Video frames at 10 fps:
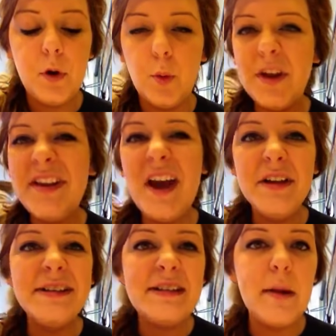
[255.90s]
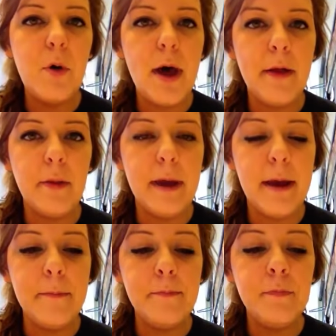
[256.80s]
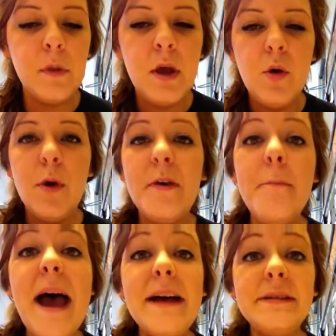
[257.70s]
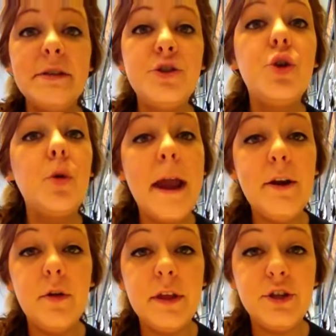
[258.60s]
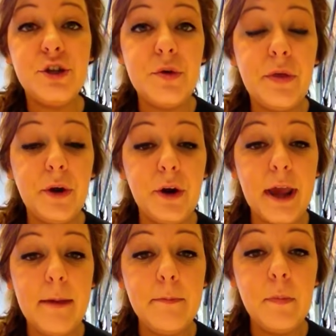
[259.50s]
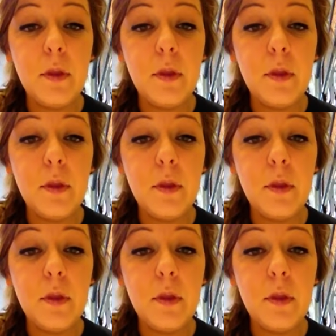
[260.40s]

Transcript: a really unstable element with a mass that's greater than 230.